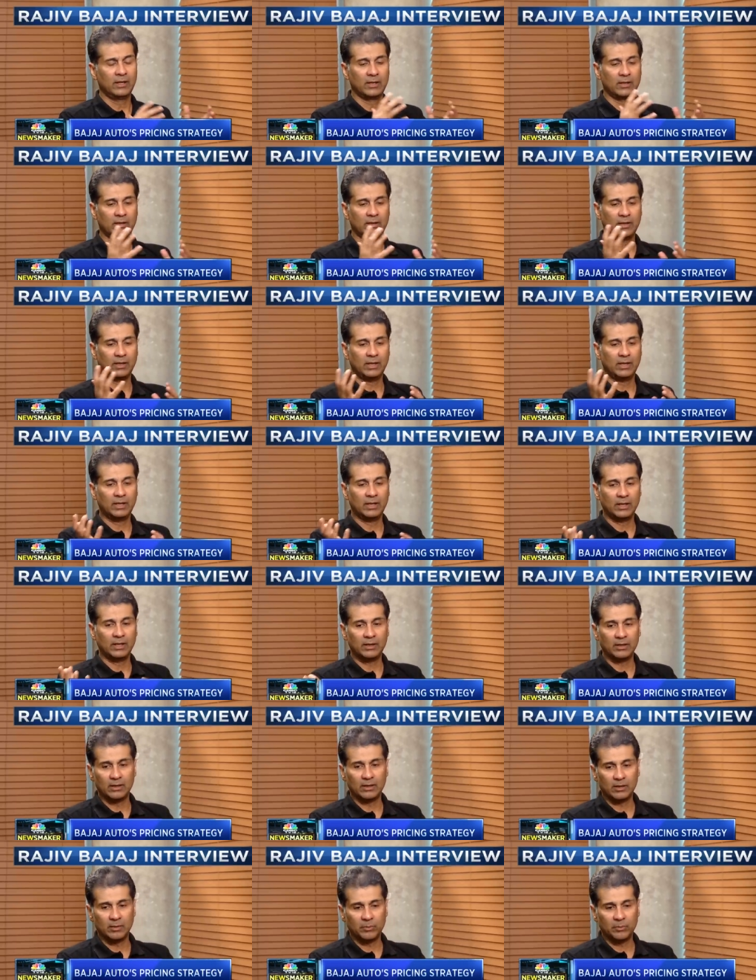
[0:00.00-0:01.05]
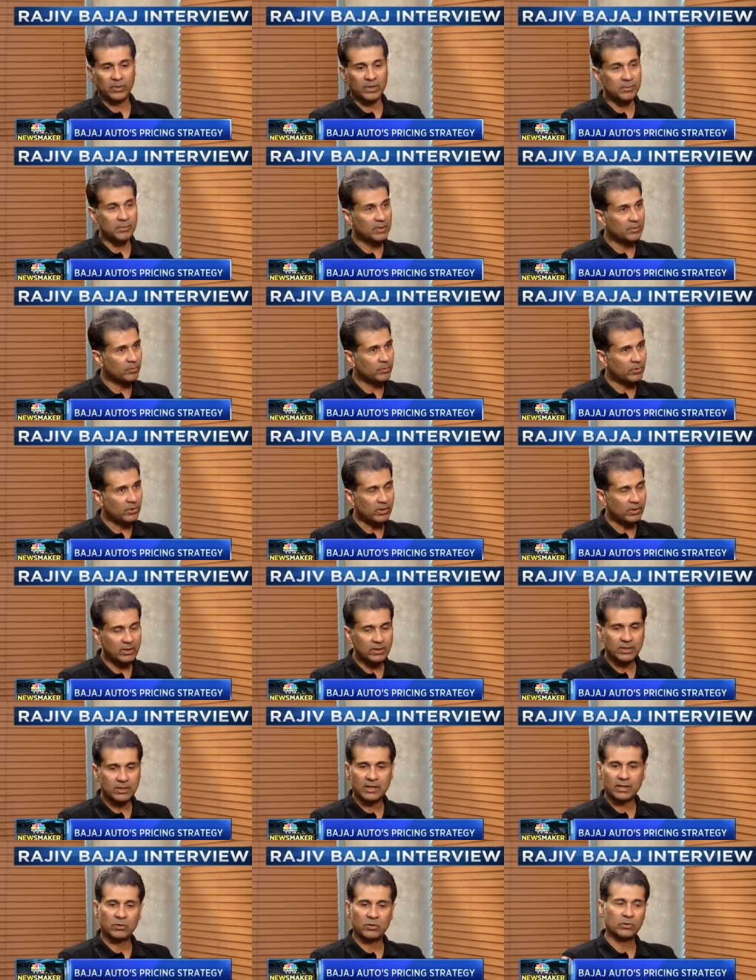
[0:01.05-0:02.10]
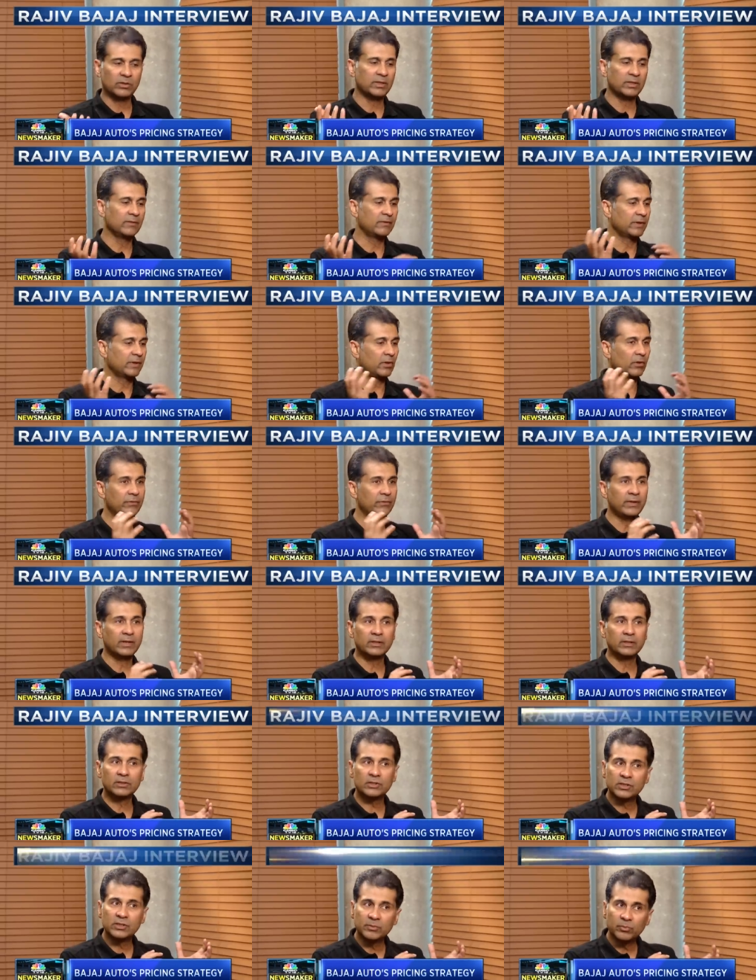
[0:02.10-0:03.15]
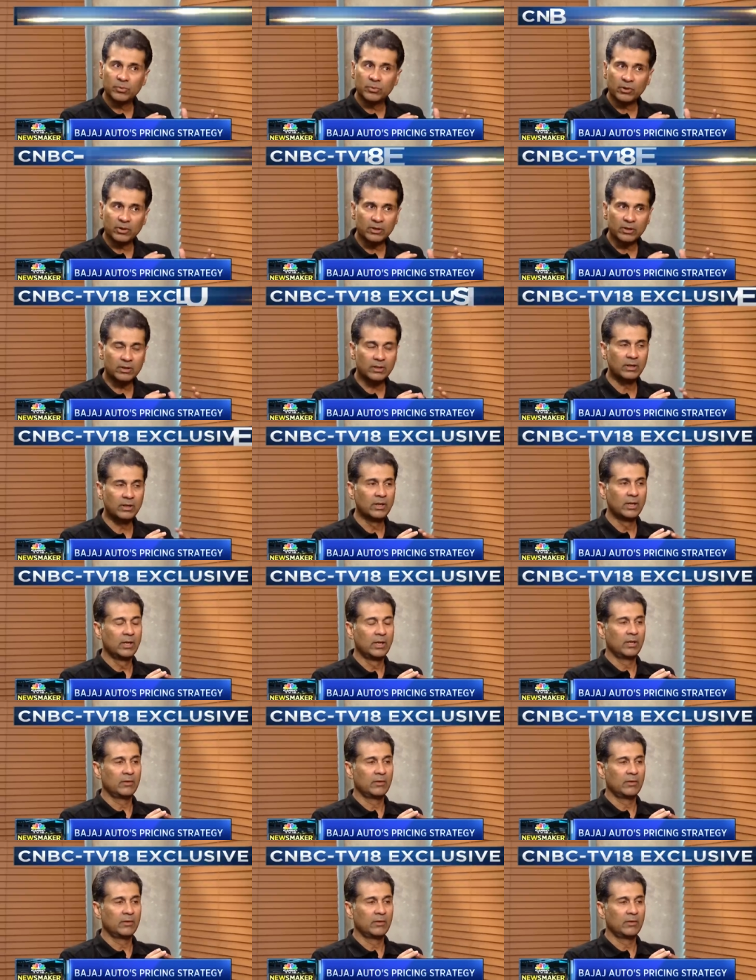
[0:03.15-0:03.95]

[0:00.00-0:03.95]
uh, a premium product. I don't think we are offering a cheap product.